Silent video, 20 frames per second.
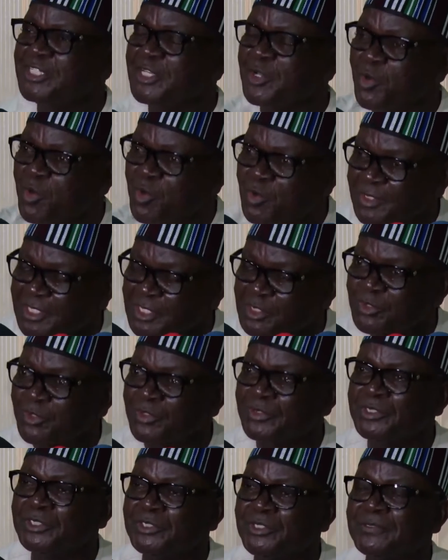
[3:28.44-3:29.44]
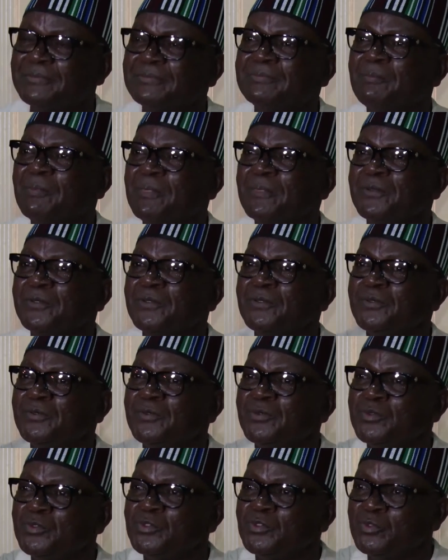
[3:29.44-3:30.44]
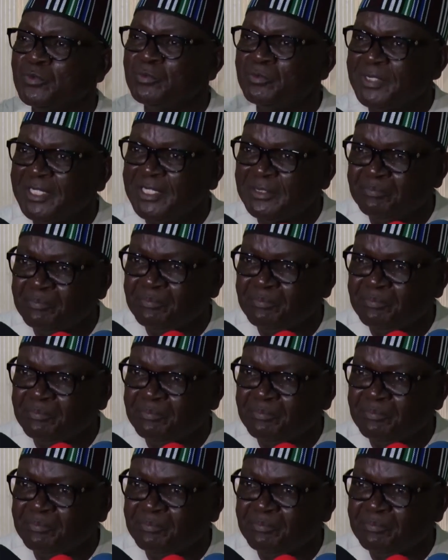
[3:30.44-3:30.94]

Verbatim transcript: the only solution to bring